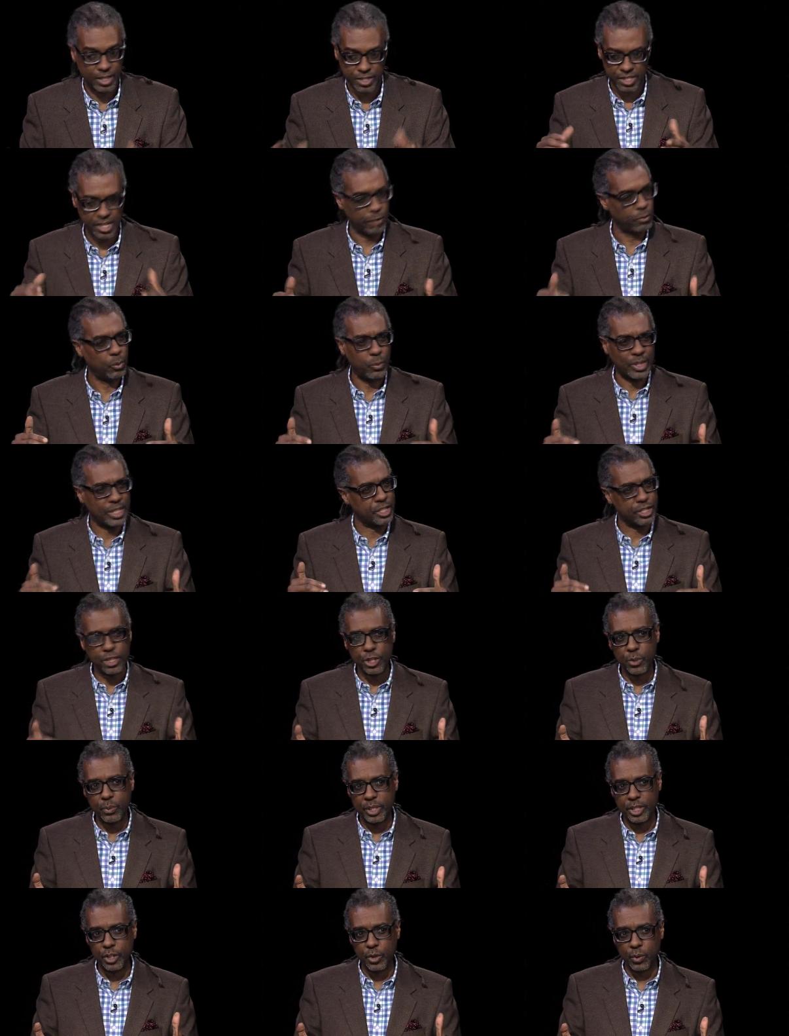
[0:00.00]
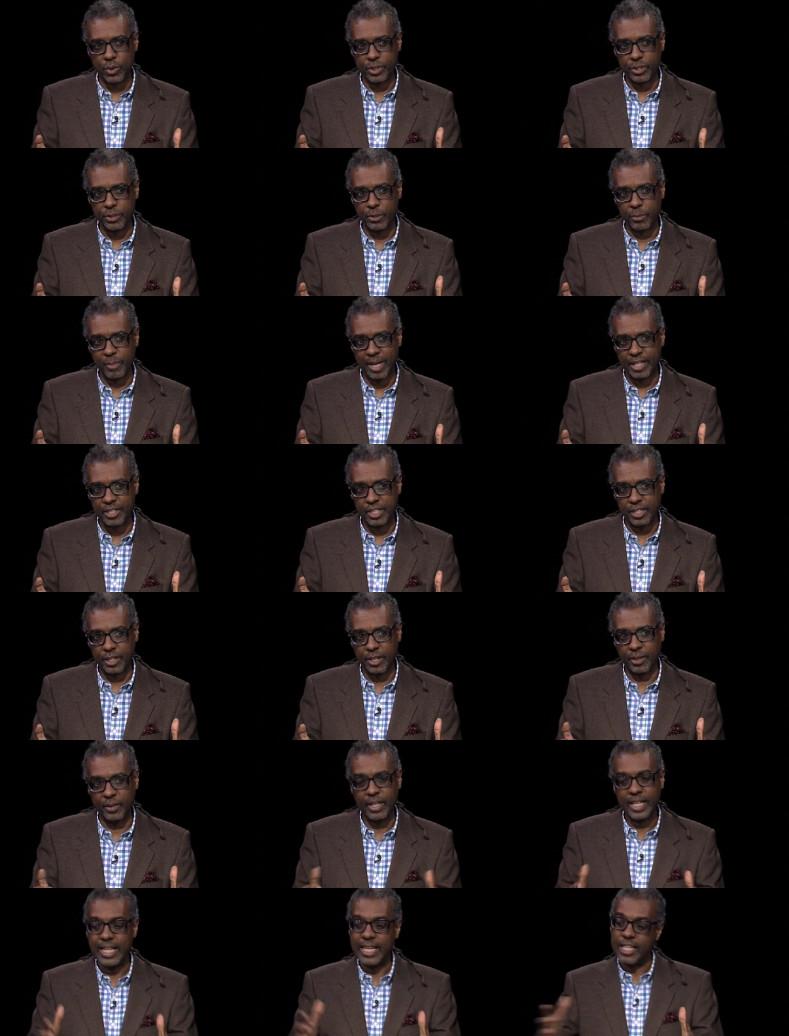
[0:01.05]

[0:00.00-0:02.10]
It's not what we do in northern New Mexico.